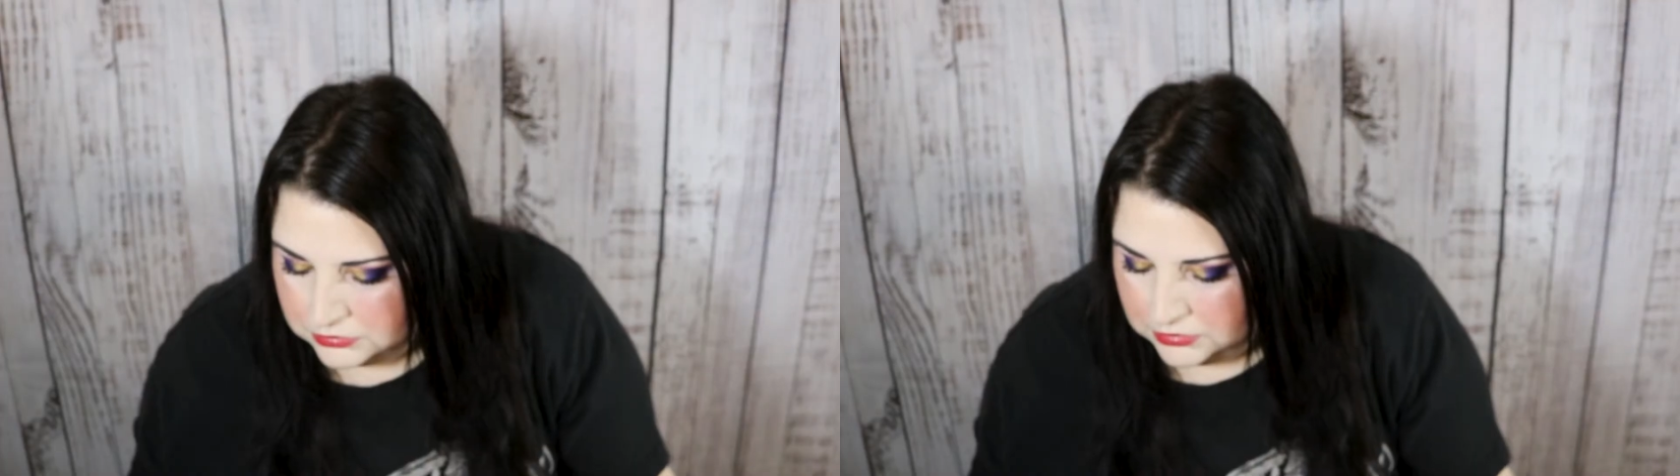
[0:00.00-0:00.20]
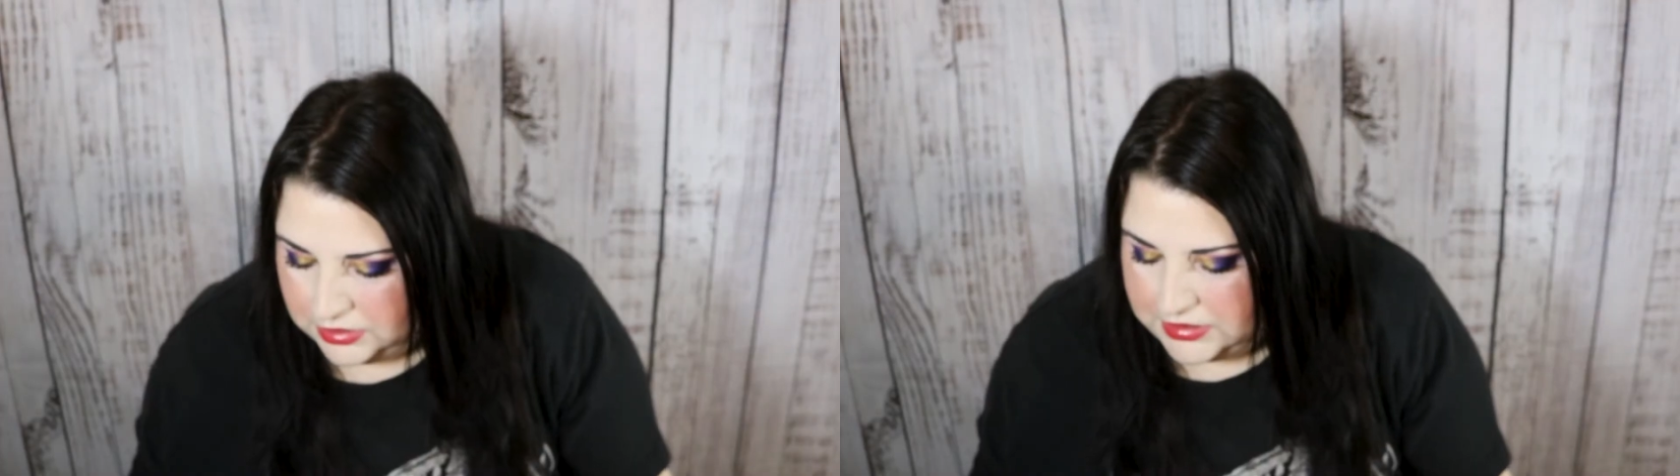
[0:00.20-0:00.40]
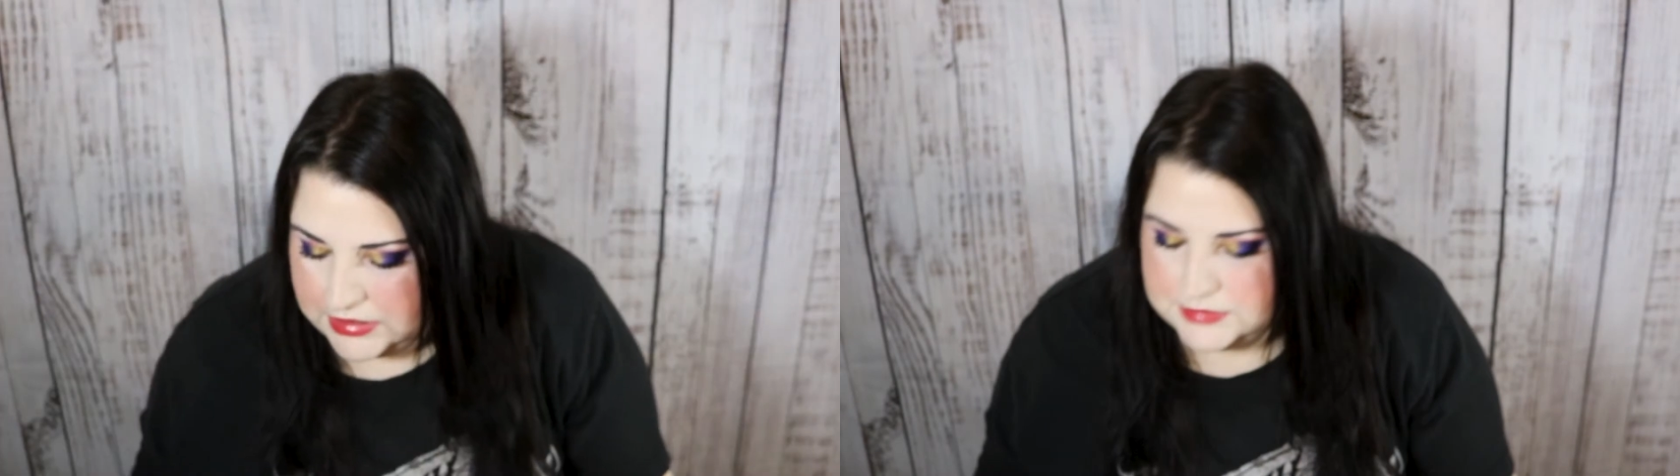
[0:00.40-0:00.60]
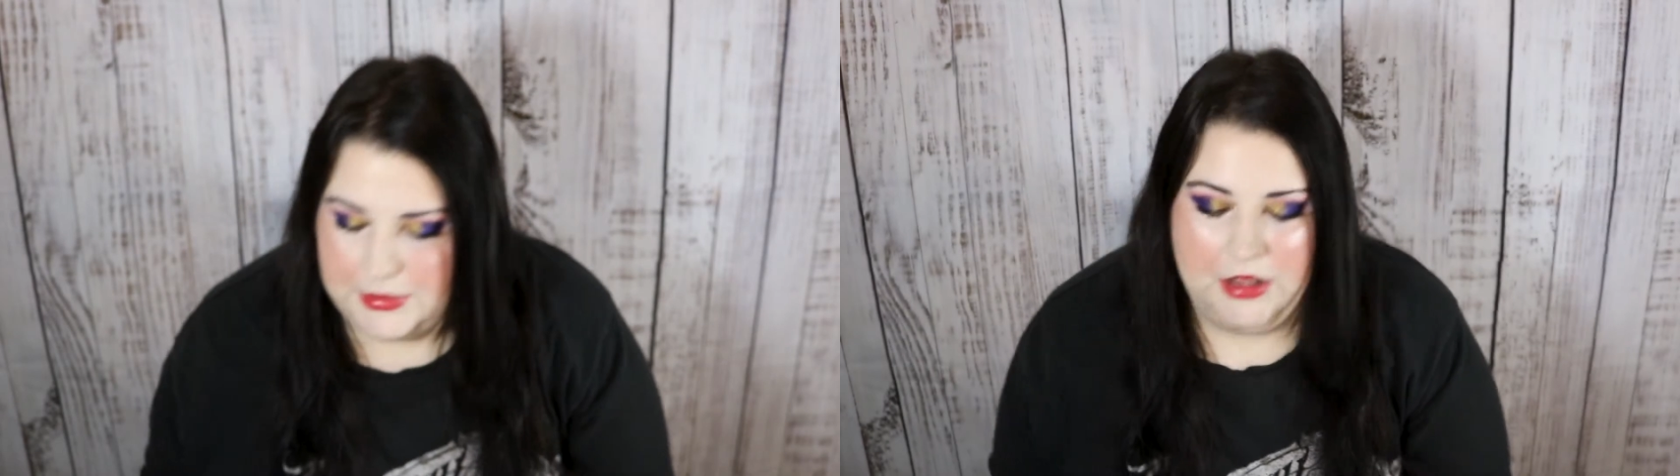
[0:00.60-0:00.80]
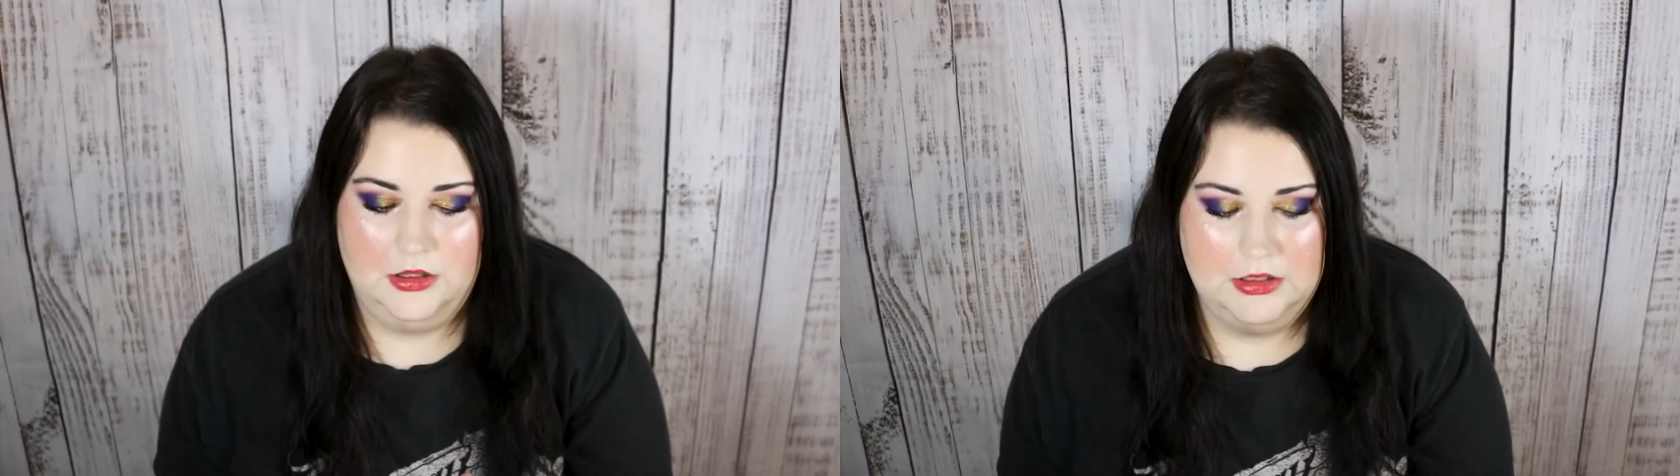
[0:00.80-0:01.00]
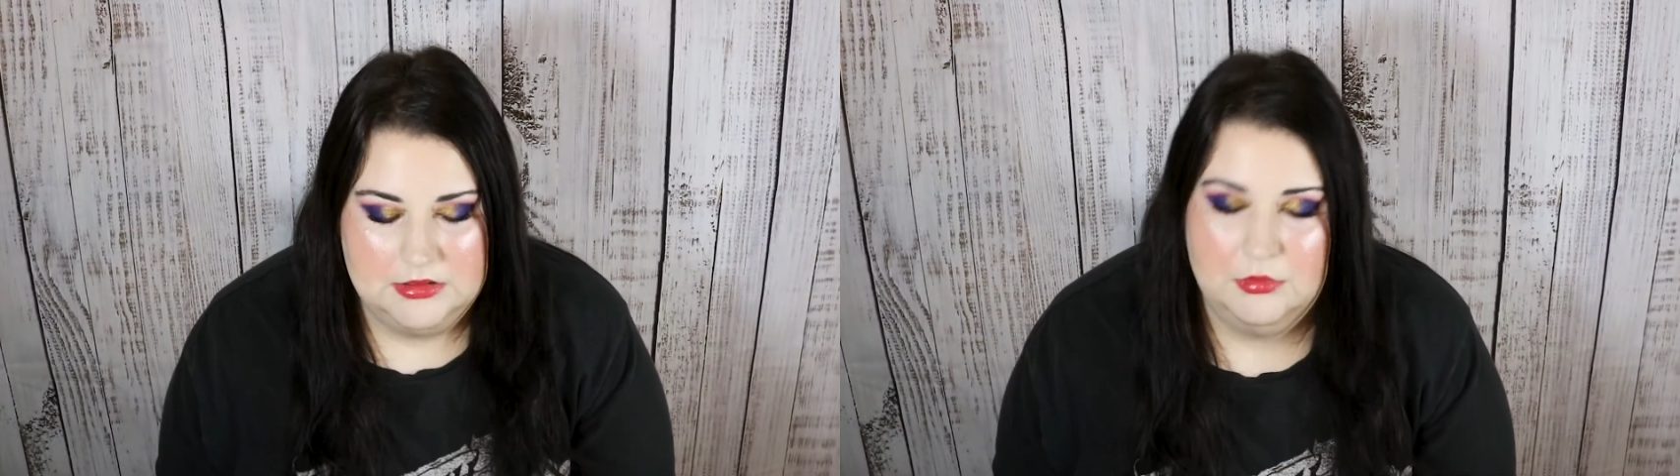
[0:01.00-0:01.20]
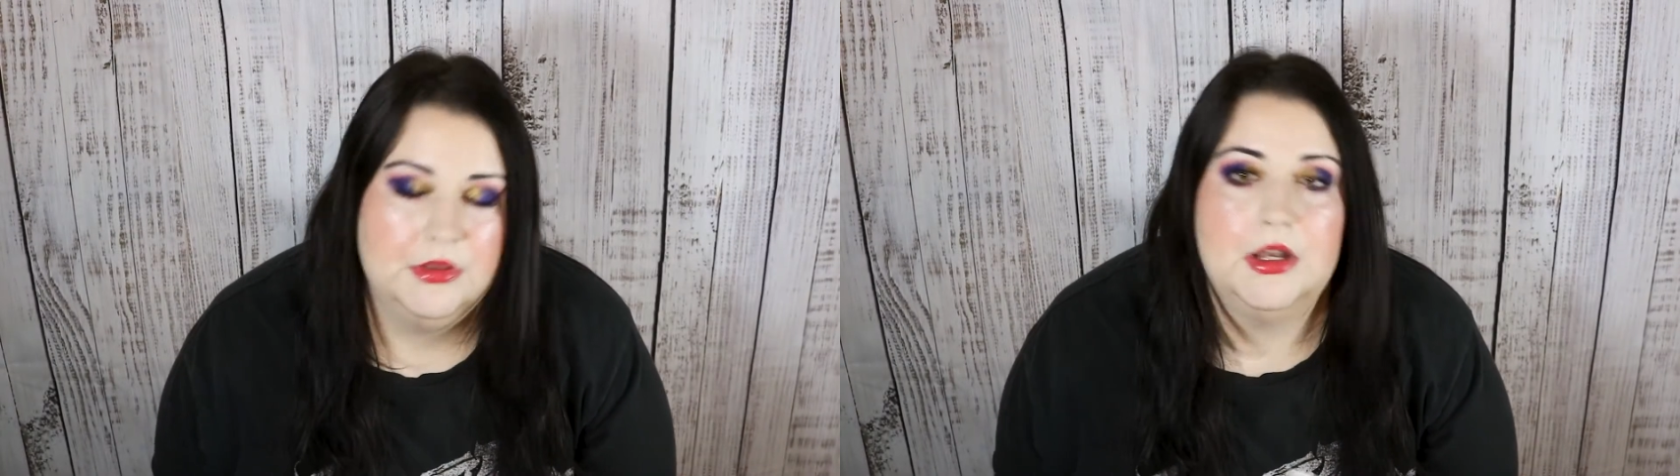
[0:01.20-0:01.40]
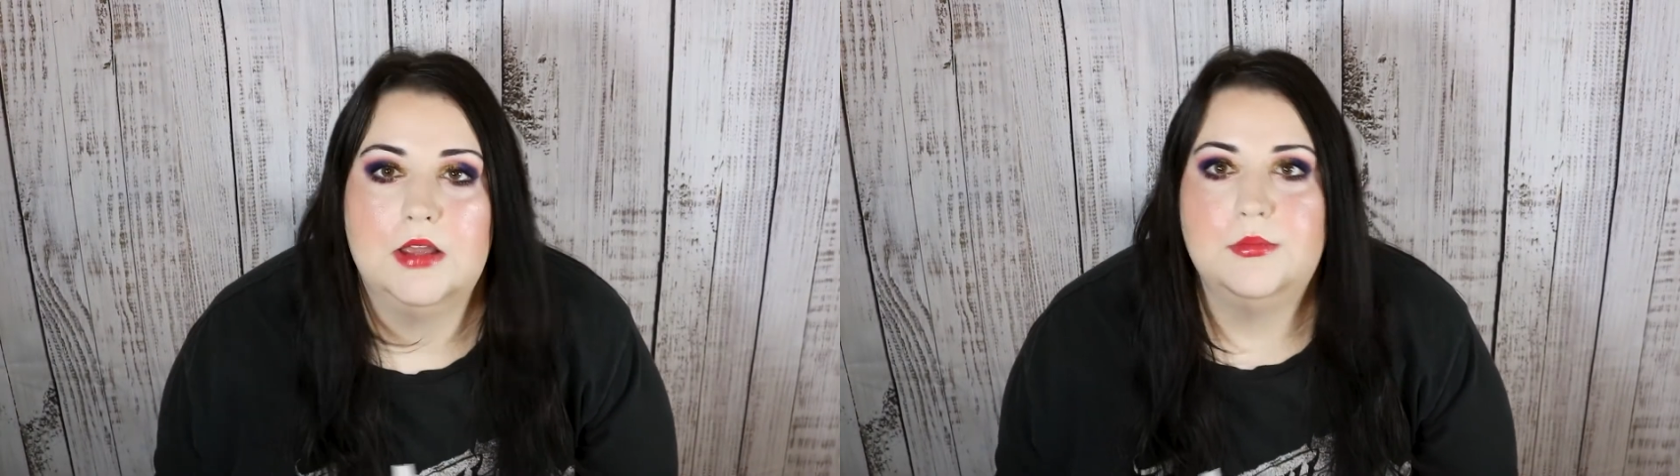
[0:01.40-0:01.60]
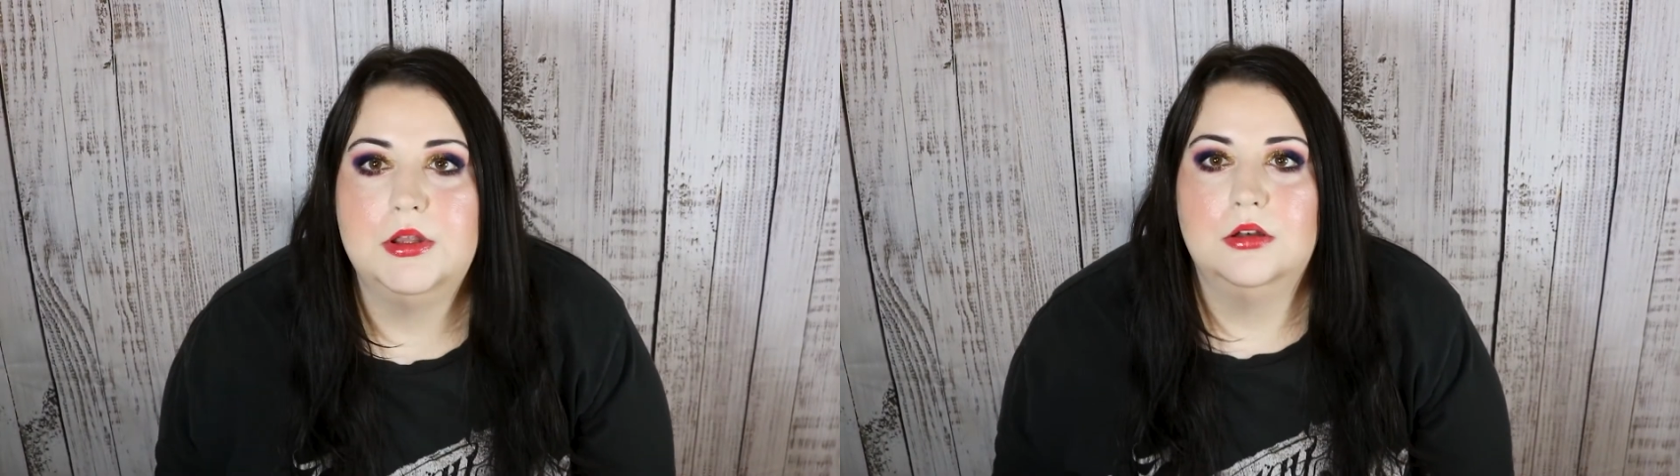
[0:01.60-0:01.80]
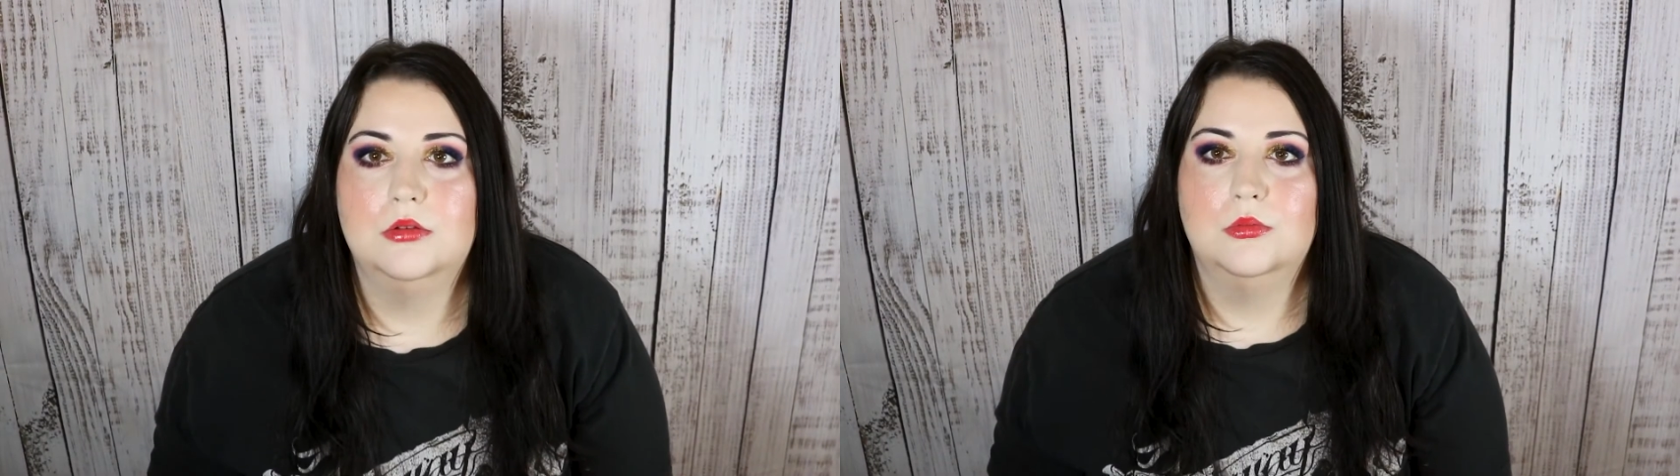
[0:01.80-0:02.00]
The next palette is one that I've
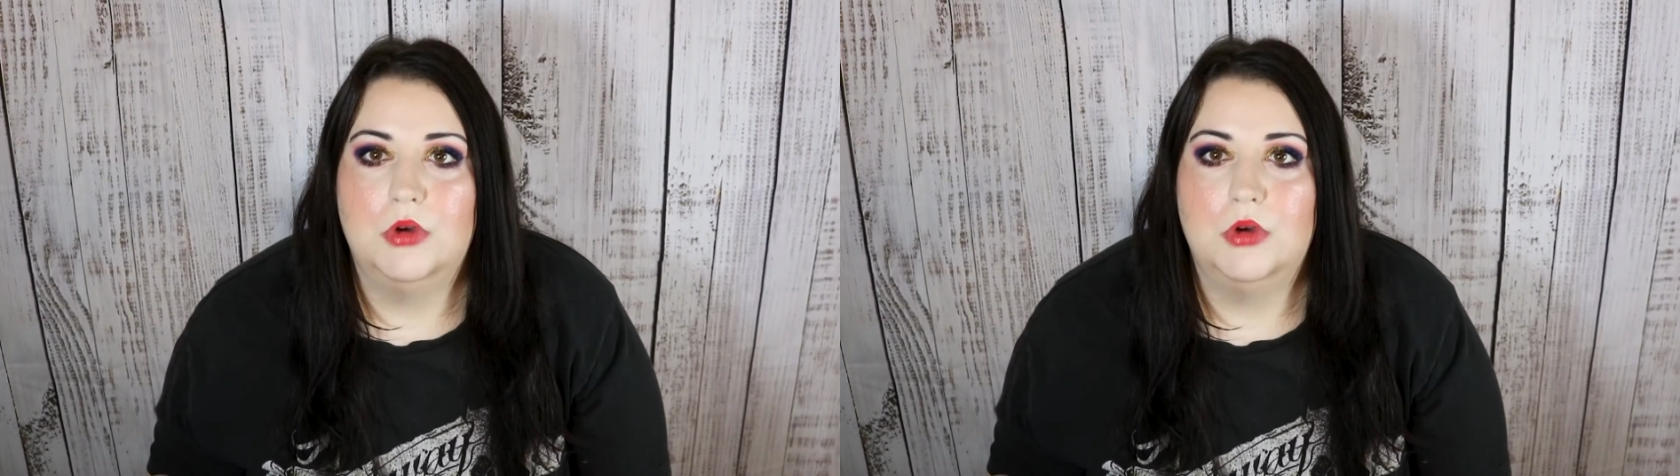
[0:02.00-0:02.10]
been